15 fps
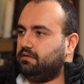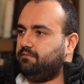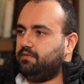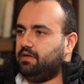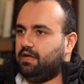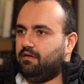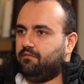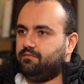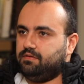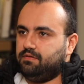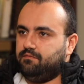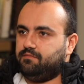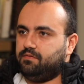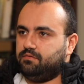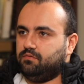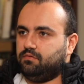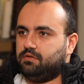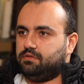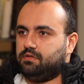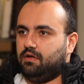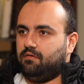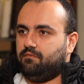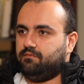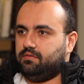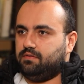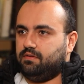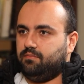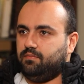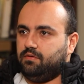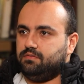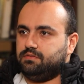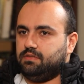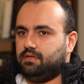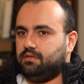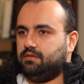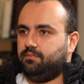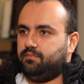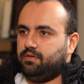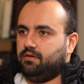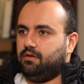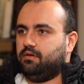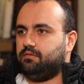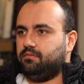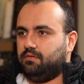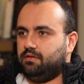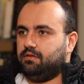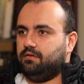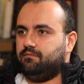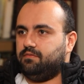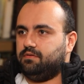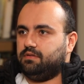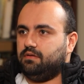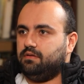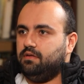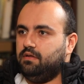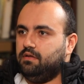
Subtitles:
we have a different octave in the music, in the piano and everything.